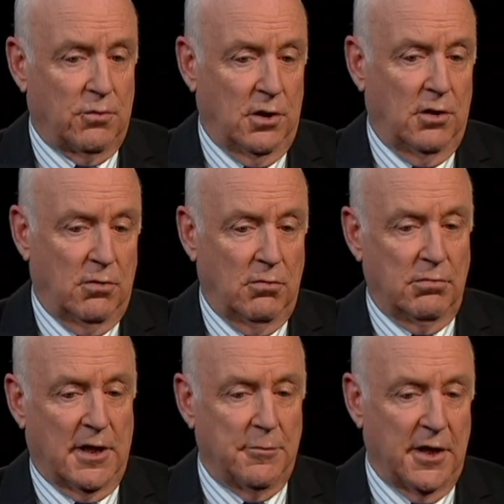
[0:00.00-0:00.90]
will
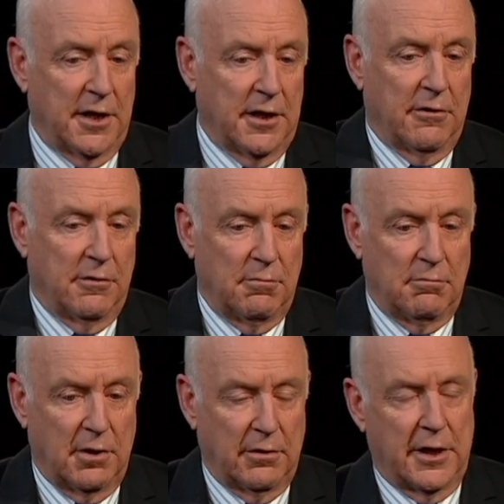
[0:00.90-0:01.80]
come down here and
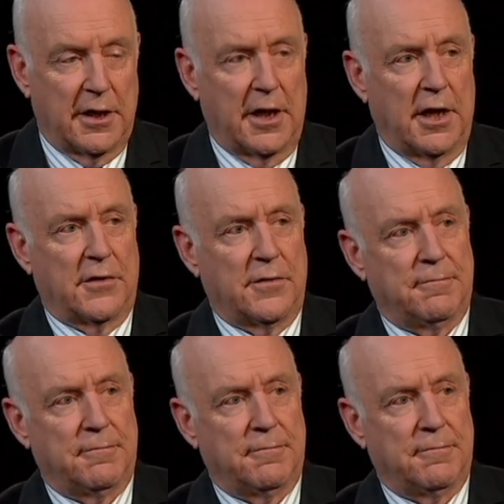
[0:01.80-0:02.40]
milk their cows